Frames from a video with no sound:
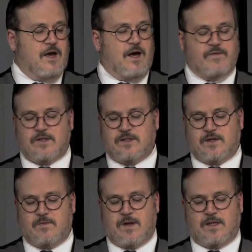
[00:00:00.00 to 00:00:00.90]
I've got
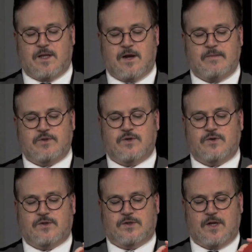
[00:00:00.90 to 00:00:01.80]
some lime
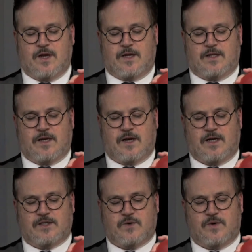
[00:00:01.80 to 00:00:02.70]
juice that
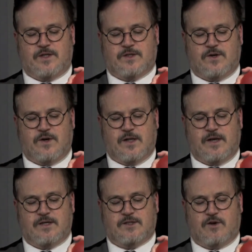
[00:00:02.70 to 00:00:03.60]
I squeezed
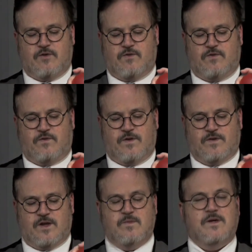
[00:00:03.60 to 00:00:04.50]
earlier, so
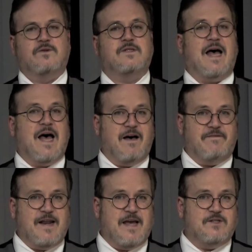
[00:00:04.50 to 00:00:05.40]
15 mils, half
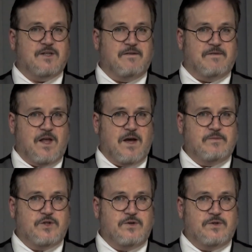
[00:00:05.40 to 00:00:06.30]
an ounce of lime
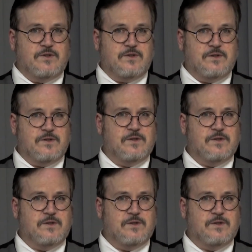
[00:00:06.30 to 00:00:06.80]
juice.